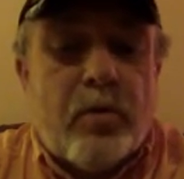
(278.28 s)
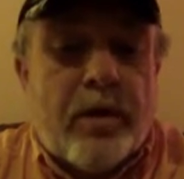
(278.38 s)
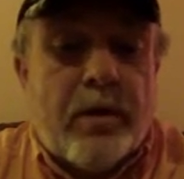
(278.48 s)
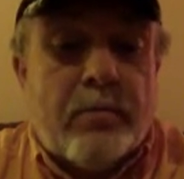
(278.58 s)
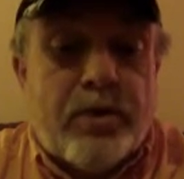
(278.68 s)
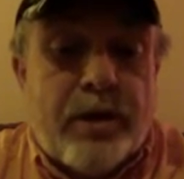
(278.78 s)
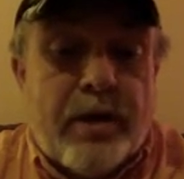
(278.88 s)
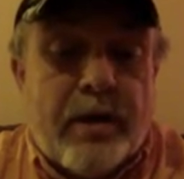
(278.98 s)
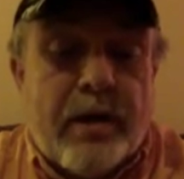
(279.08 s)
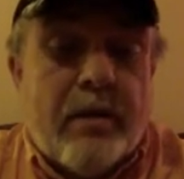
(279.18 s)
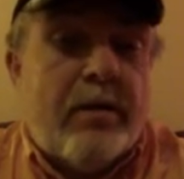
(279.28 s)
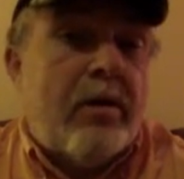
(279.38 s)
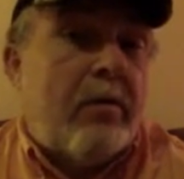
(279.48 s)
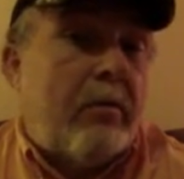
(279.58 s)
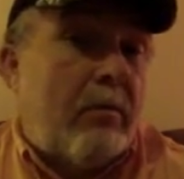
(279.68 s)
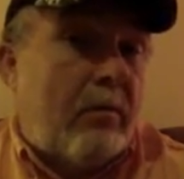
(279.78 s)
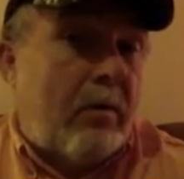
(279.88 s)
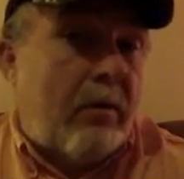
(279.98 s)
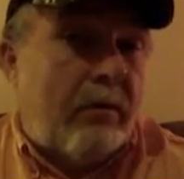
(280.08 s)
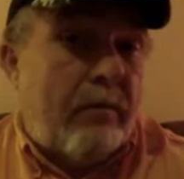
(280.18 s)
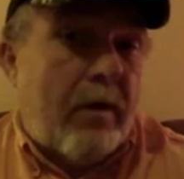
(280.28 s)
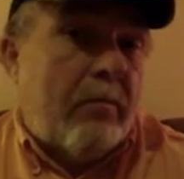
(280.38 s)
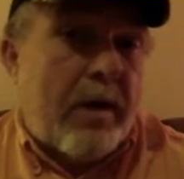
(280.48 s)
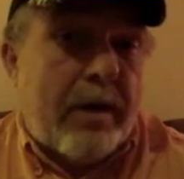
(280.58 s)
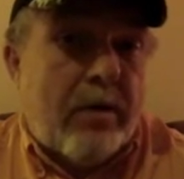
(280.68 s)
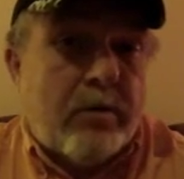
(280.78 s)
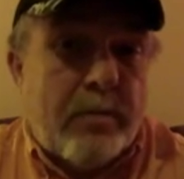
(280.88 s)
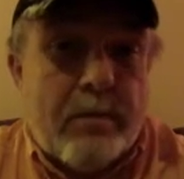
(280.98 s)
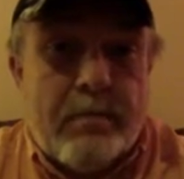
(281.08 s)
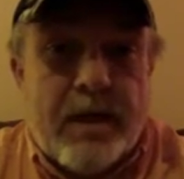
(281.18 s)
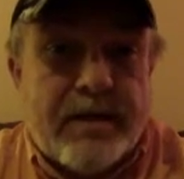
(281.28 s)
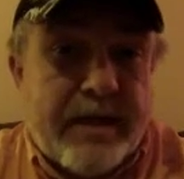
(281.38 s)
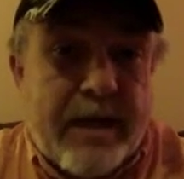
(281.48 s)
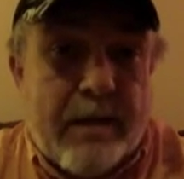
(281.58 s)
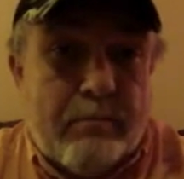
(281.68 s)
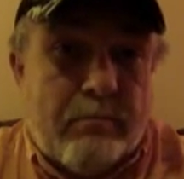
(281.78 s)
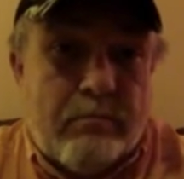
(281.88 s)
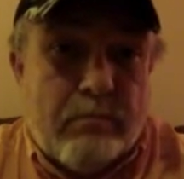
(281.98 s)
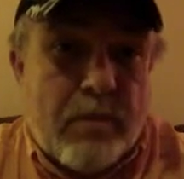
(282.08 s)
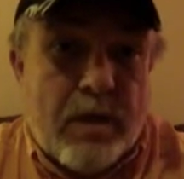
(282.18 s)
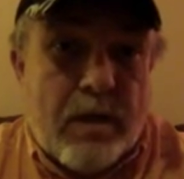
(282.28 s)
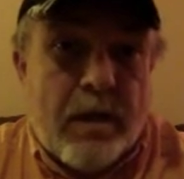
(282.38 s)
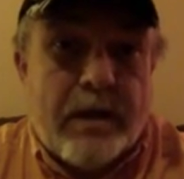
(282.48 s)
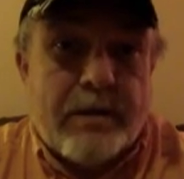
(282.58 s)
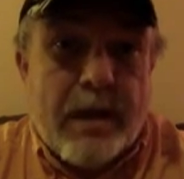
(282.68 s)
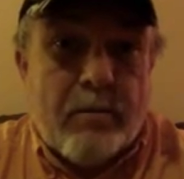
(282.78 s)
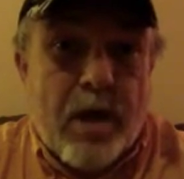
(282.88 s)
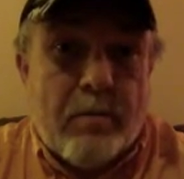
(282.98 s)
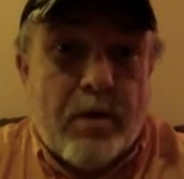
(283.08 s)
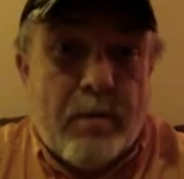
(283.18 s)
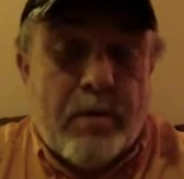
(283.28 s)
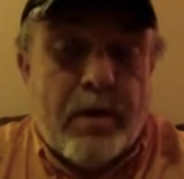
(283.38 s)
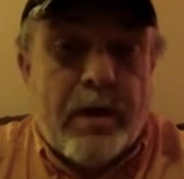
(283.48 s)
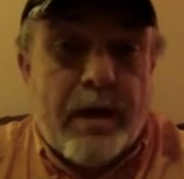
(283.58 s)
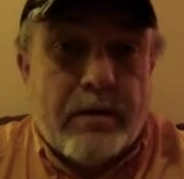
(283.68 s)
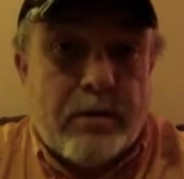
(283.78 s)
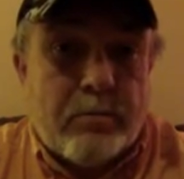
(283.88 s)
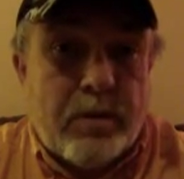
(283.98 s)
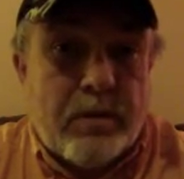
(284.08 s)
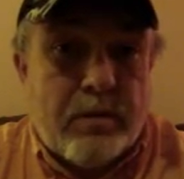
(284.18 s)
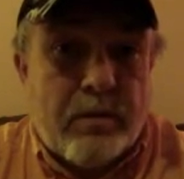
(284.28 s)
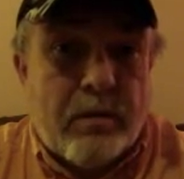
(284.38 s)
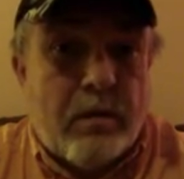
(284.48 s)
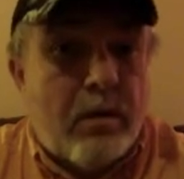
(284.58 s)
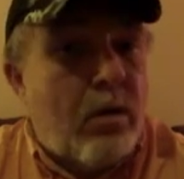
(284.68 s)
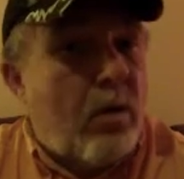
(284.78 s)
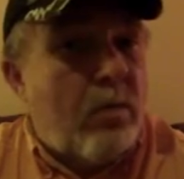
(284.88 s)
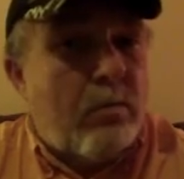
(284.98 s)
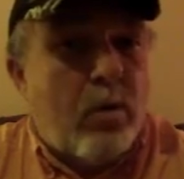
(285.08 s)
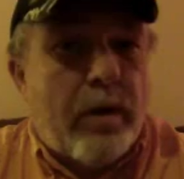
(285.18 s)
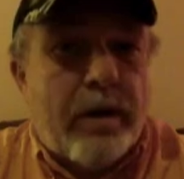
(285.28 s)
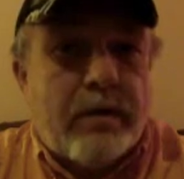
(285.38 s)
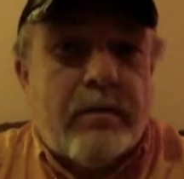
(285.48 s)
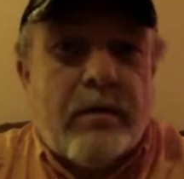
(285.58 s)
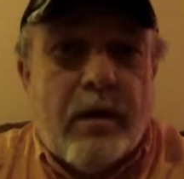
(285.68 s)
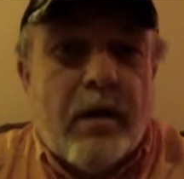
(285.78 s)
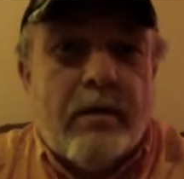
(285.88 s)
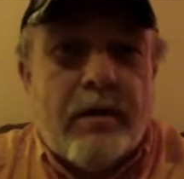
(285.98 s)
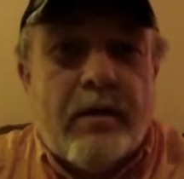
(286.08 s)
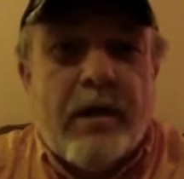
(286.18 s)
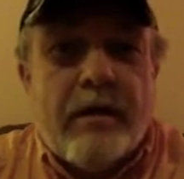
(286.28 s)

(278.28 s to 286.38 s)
swim jig. Now, I don't know if everybody knows about Big Sam, Lake Sam Rayburn up here in Texas, but boy, other than